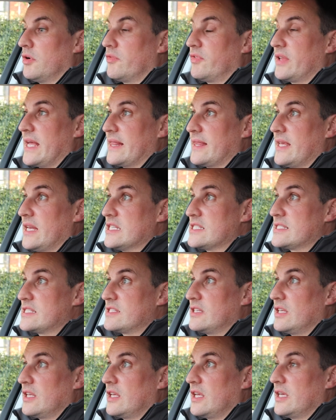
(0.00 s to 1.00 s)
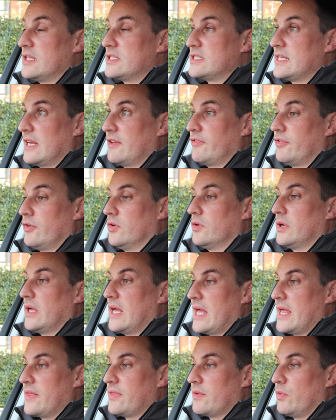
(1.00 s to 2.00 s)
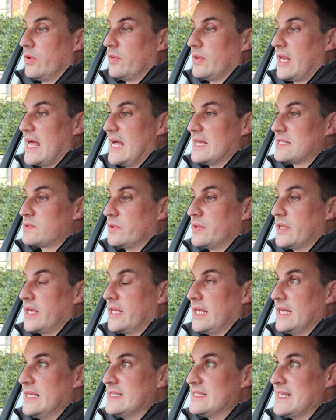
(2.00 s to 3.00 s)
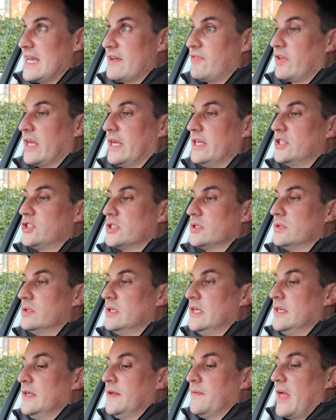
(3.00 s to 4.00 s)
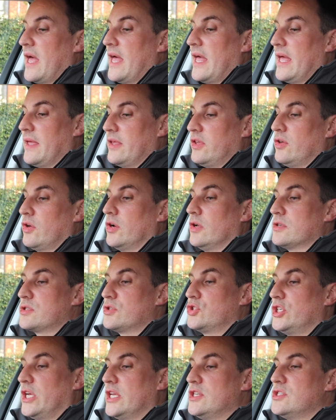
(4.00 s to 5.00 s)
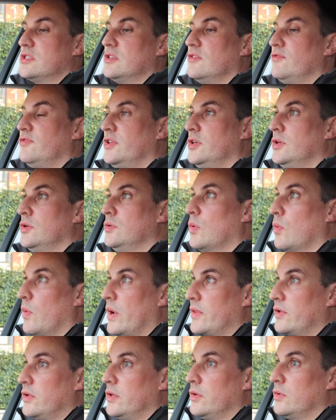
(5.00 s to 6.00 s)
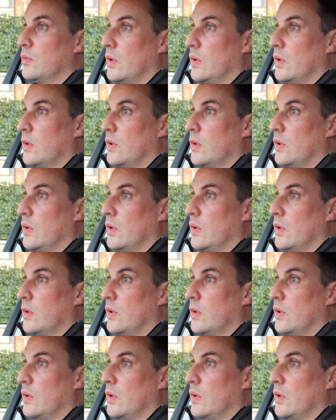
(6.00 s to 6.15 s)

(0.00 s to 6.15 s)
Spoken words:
over that then is telephone, and the last one then is navigation. You can also change the view, whether you